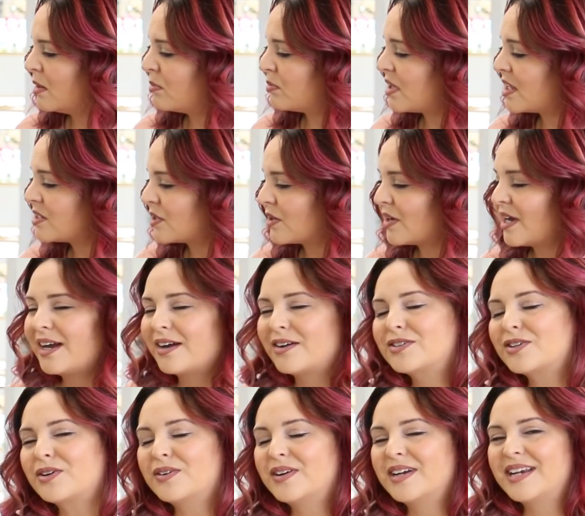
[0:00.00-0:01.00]
Plus her
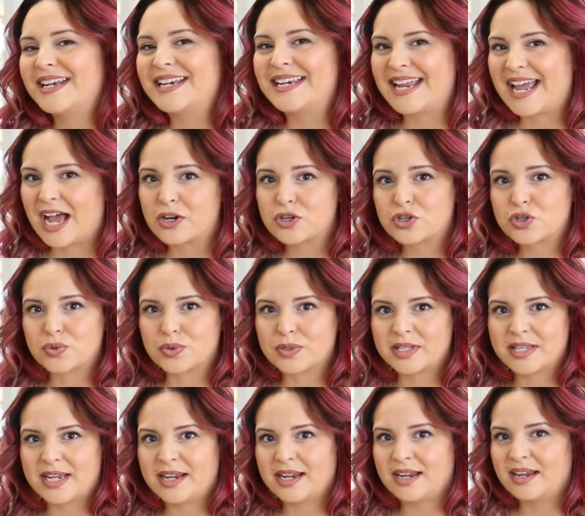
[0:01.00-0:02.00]
hair's already
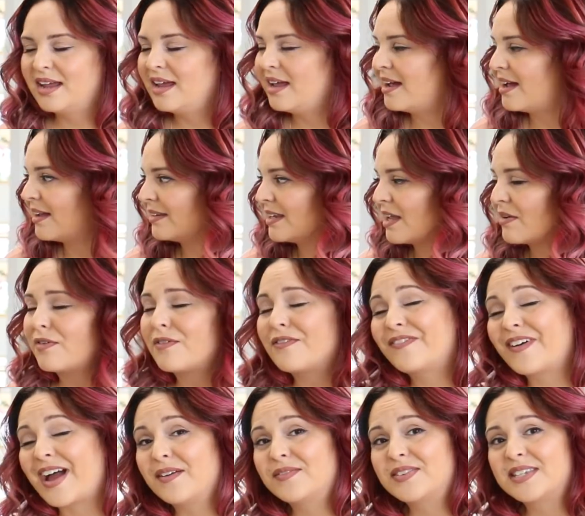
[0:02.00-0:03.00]
naturally level
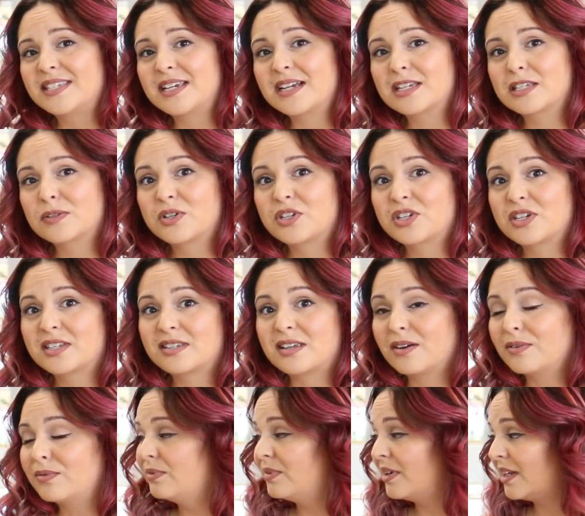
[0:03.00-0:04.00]
5-6, which is
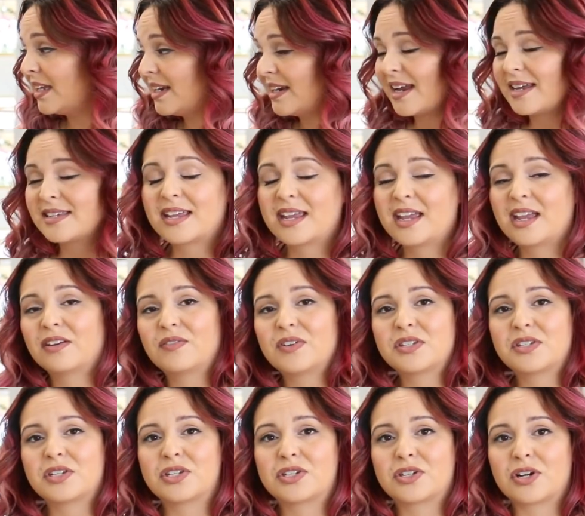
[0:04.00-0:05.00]
a really nice
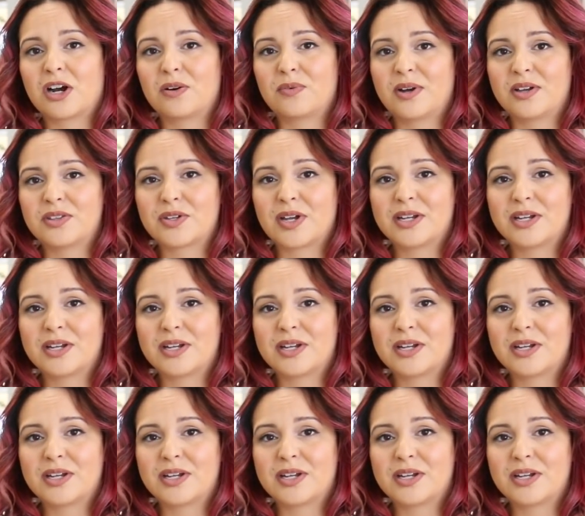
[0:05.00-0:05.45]
canvas to start with.